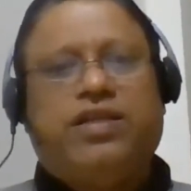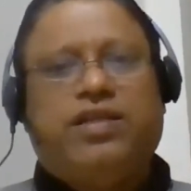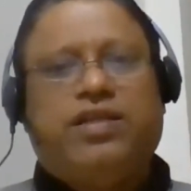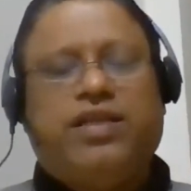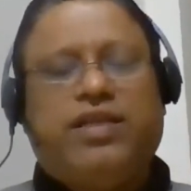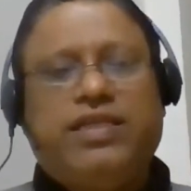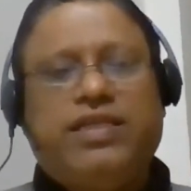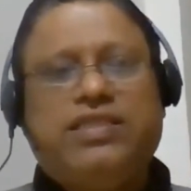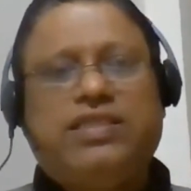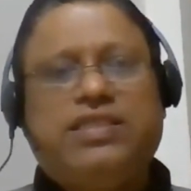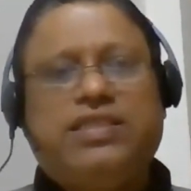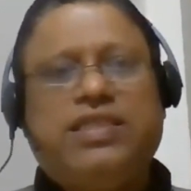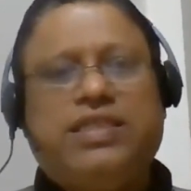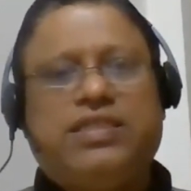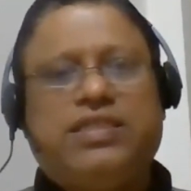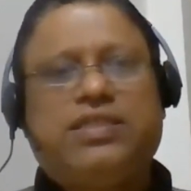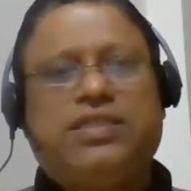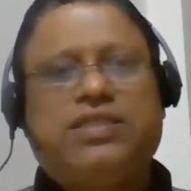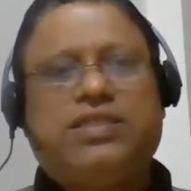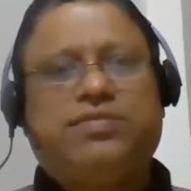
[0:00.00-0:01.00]
The reason
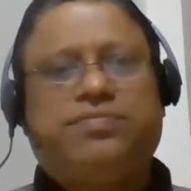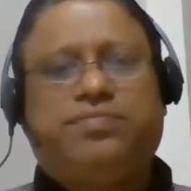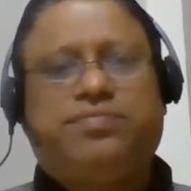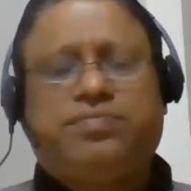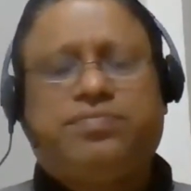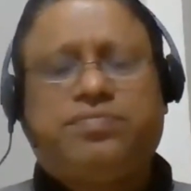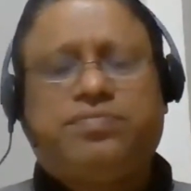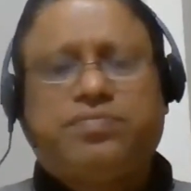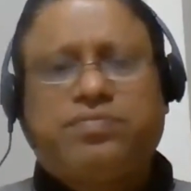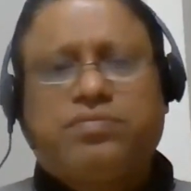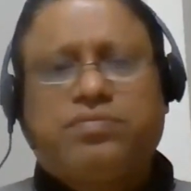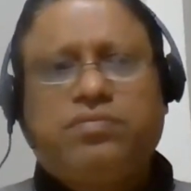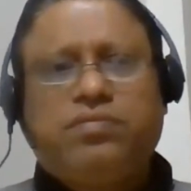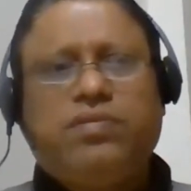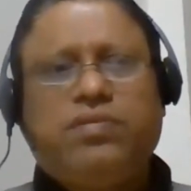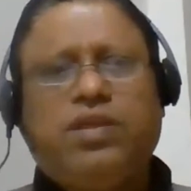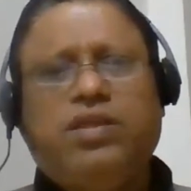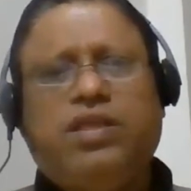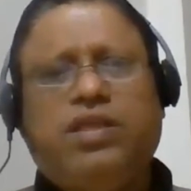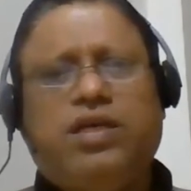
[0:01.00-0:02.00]
is
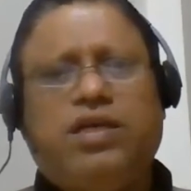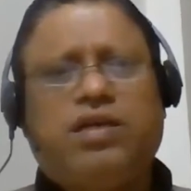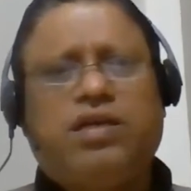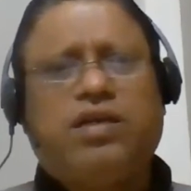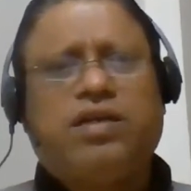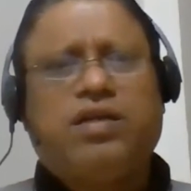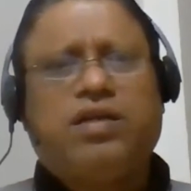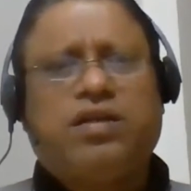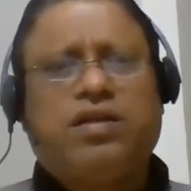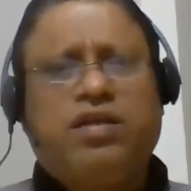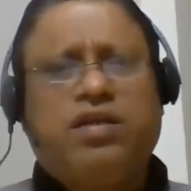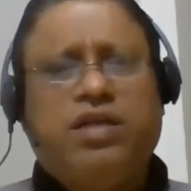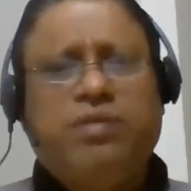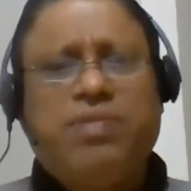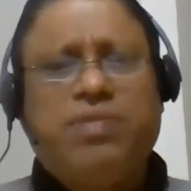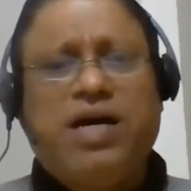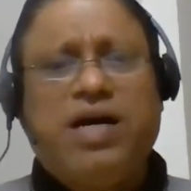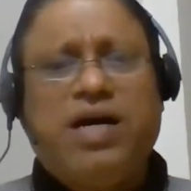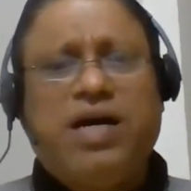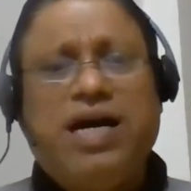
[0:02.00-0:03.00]
the
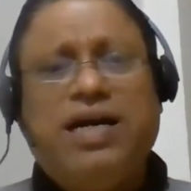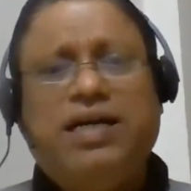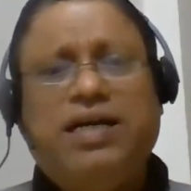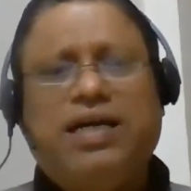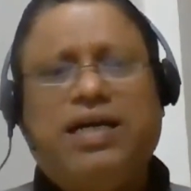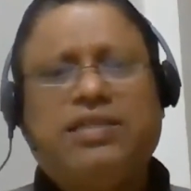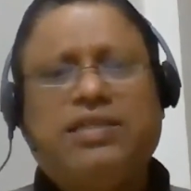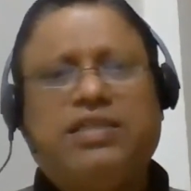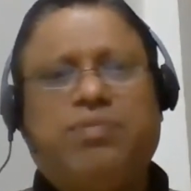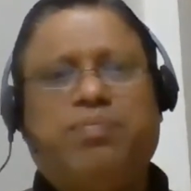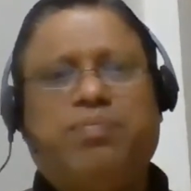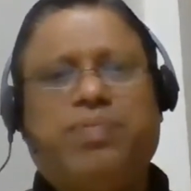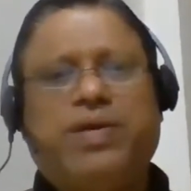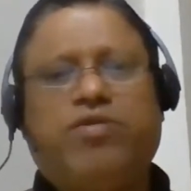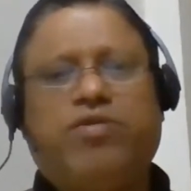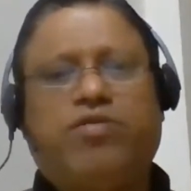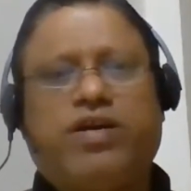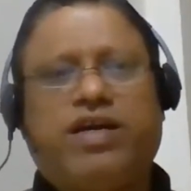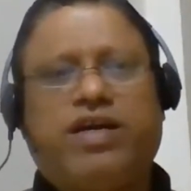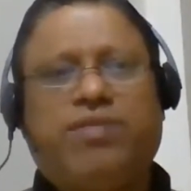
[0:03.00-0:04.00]
demand and supply
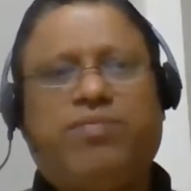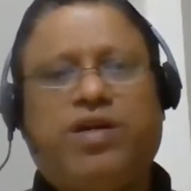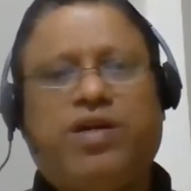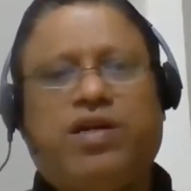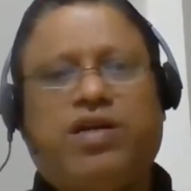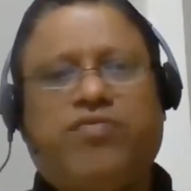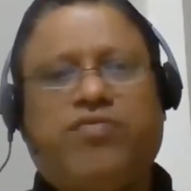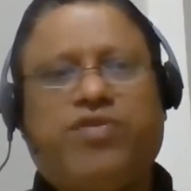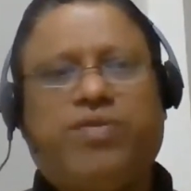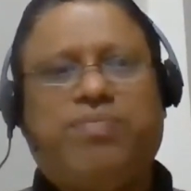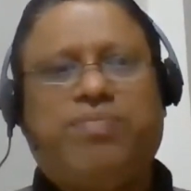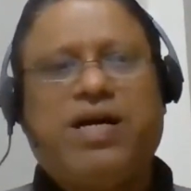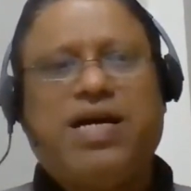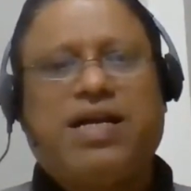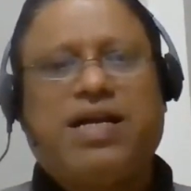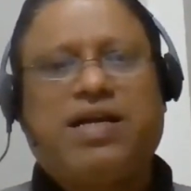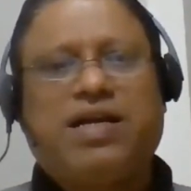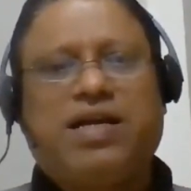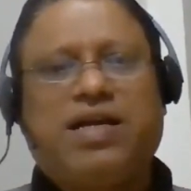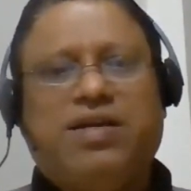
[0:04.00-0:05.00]
requirement of a
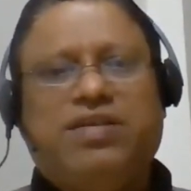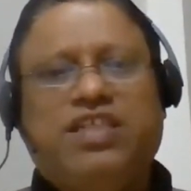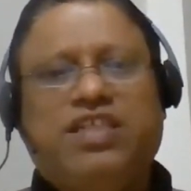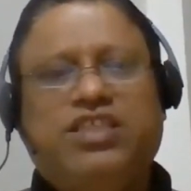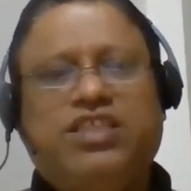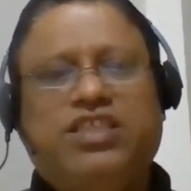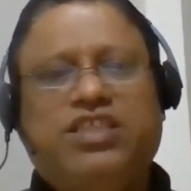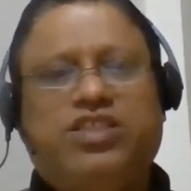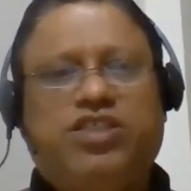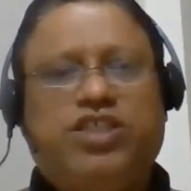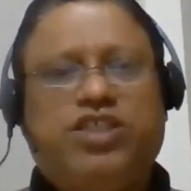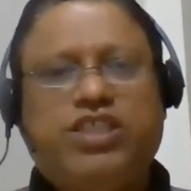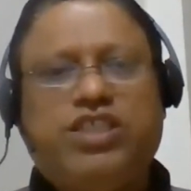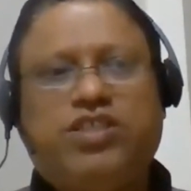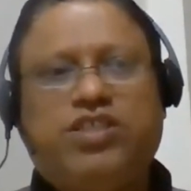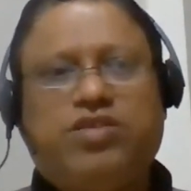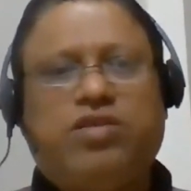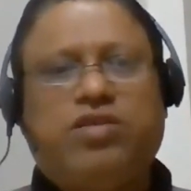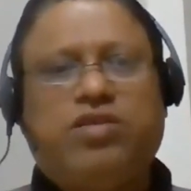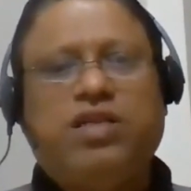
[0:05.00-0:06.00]
bank is
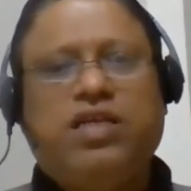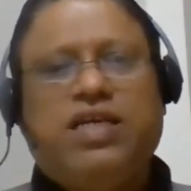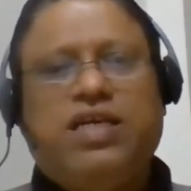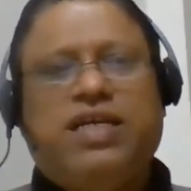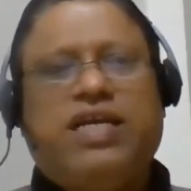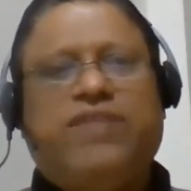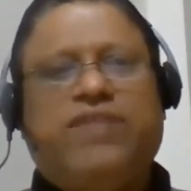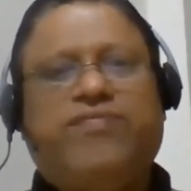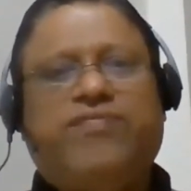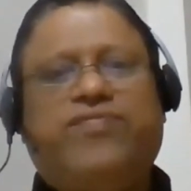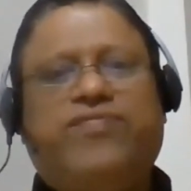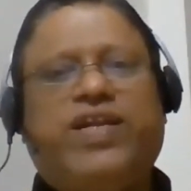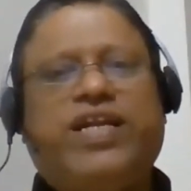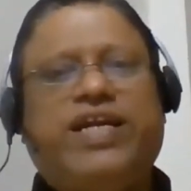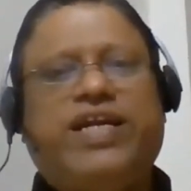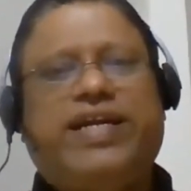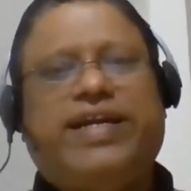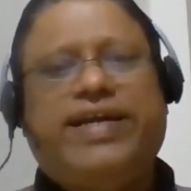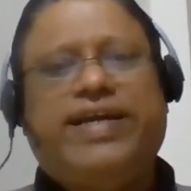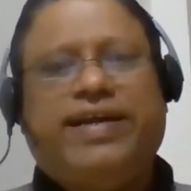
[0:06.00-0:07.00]
changes on
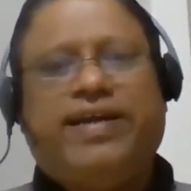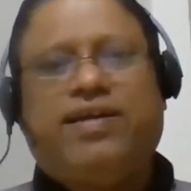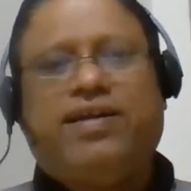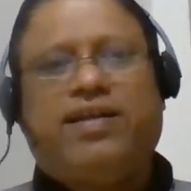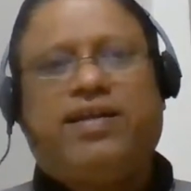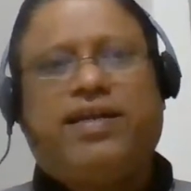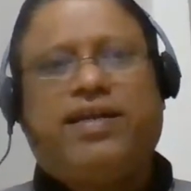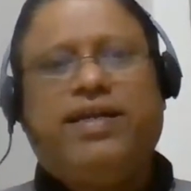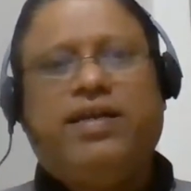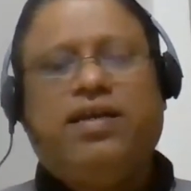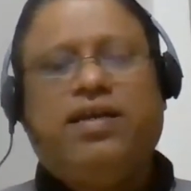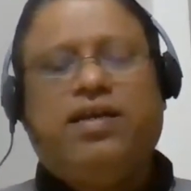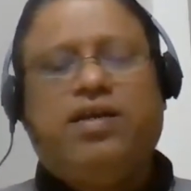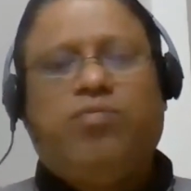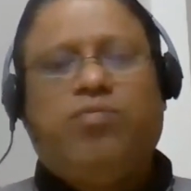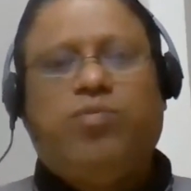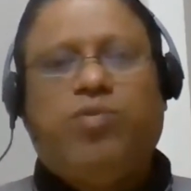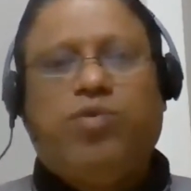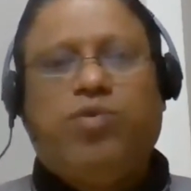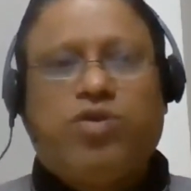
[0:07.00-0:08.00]
every day, right?
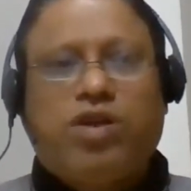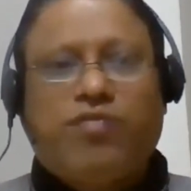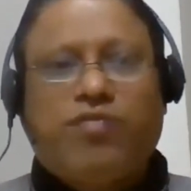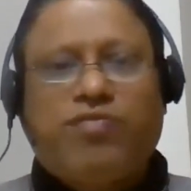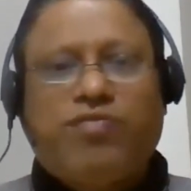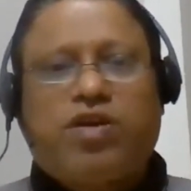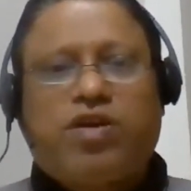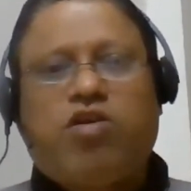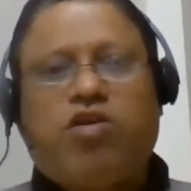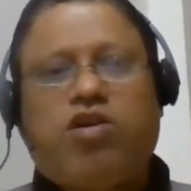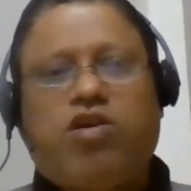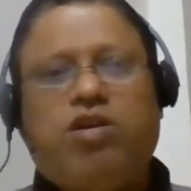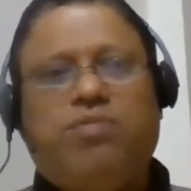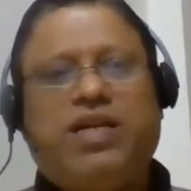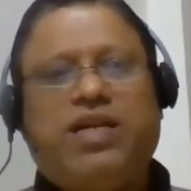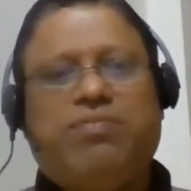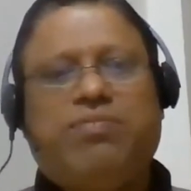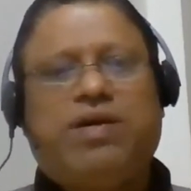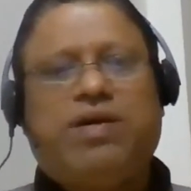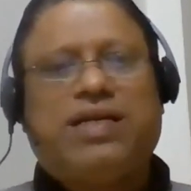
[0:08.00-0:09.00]
Most of the call
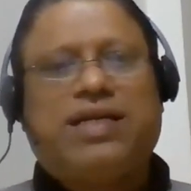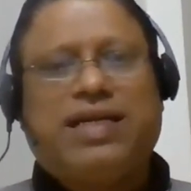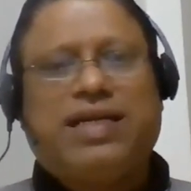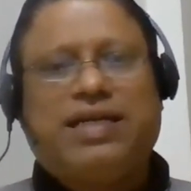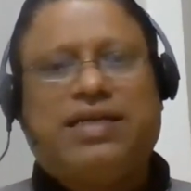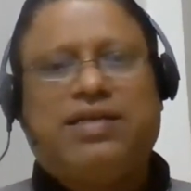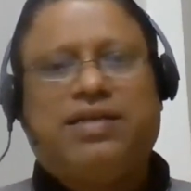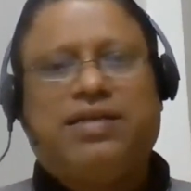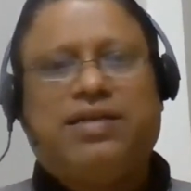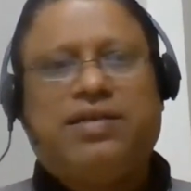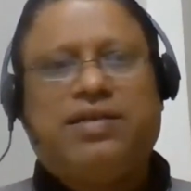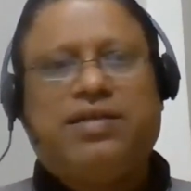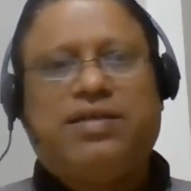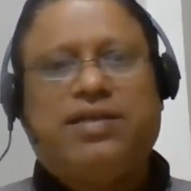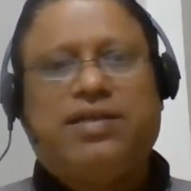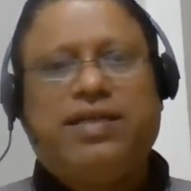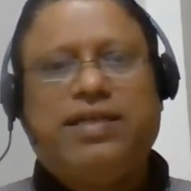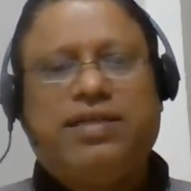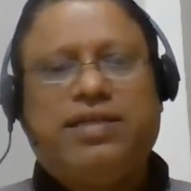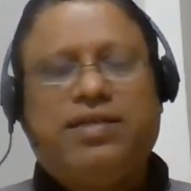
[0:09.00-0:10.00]
money market,
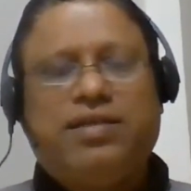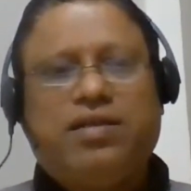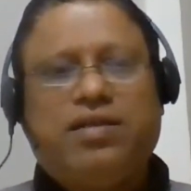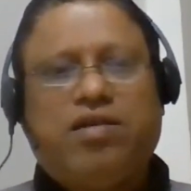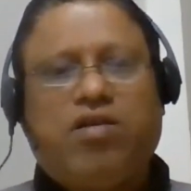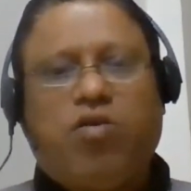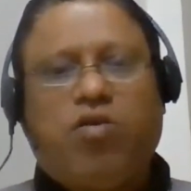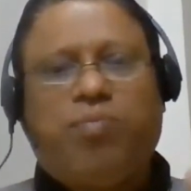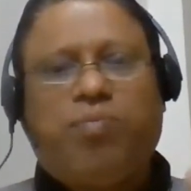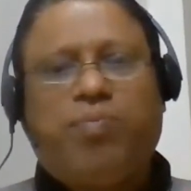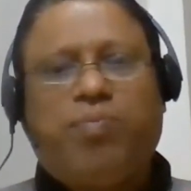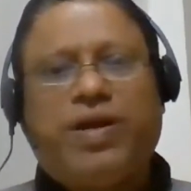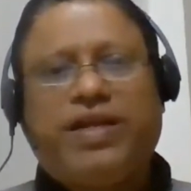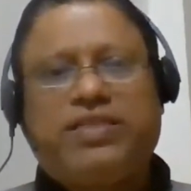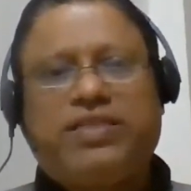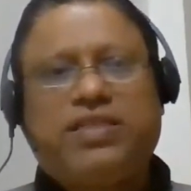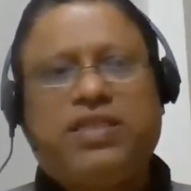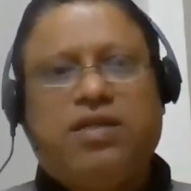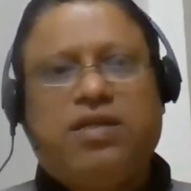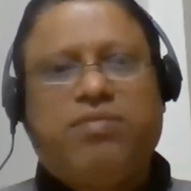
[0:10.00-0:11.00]
right,
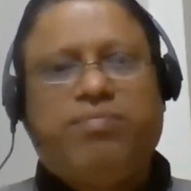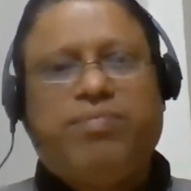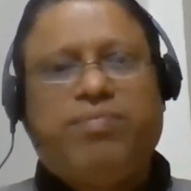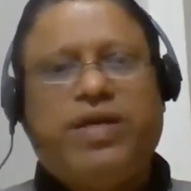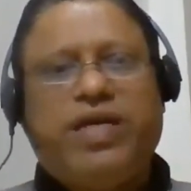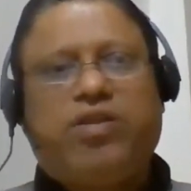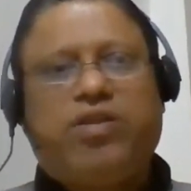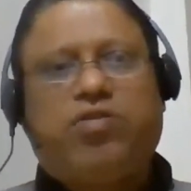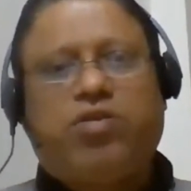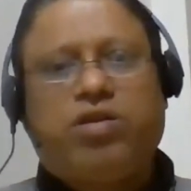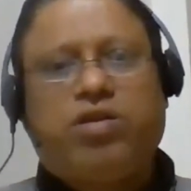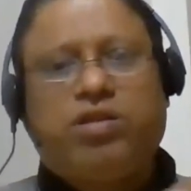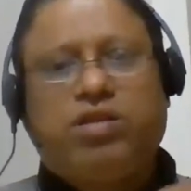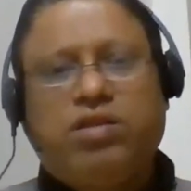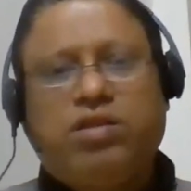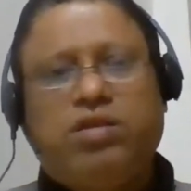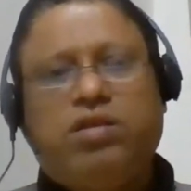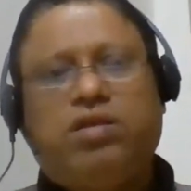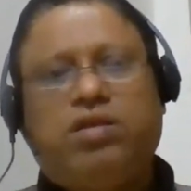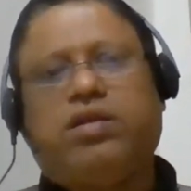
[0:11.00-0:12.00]
operates based on
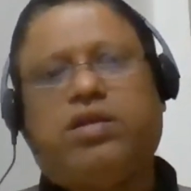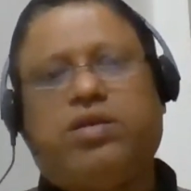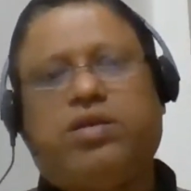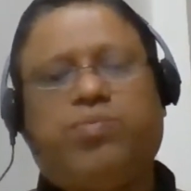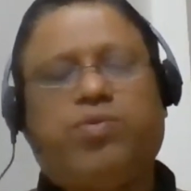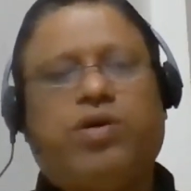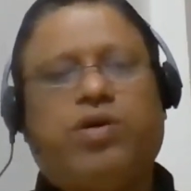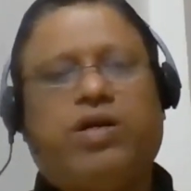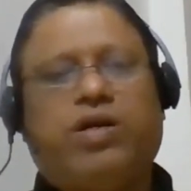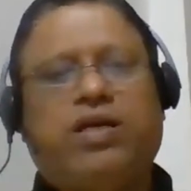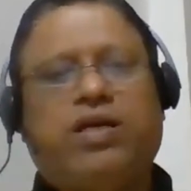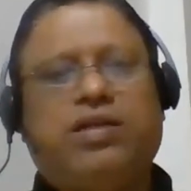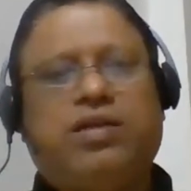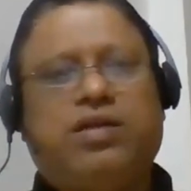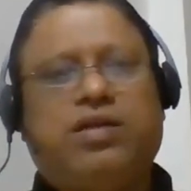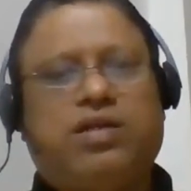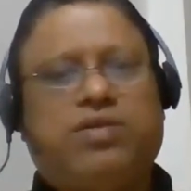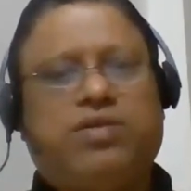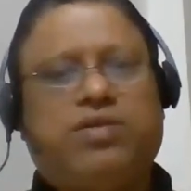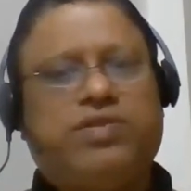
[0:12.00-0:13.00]
the repo and
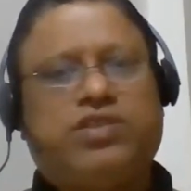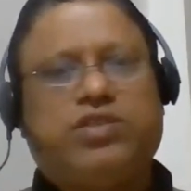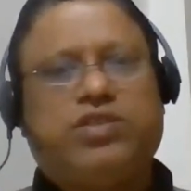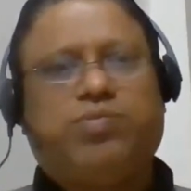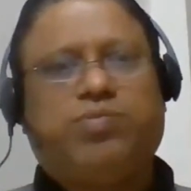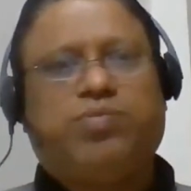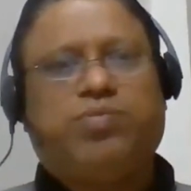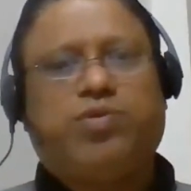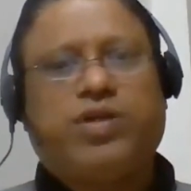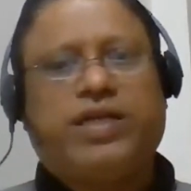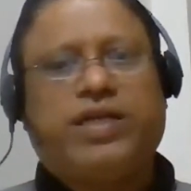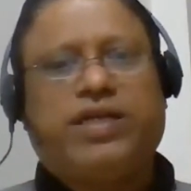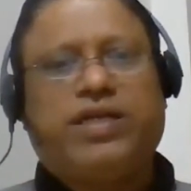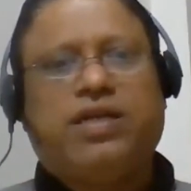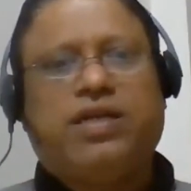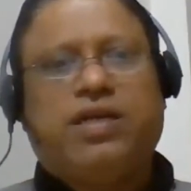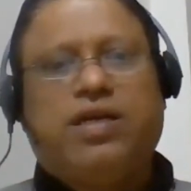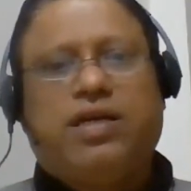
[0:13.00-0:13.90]
reverse repo rate.